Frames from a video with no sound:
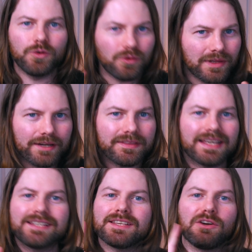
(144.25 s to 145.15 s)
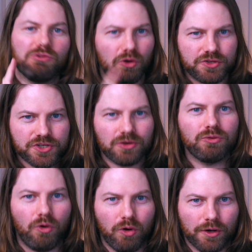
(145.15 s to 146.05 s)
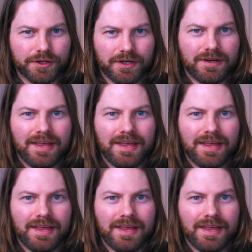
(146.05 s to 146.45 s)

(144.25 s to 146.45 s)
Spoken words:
You'll learn things in a logical order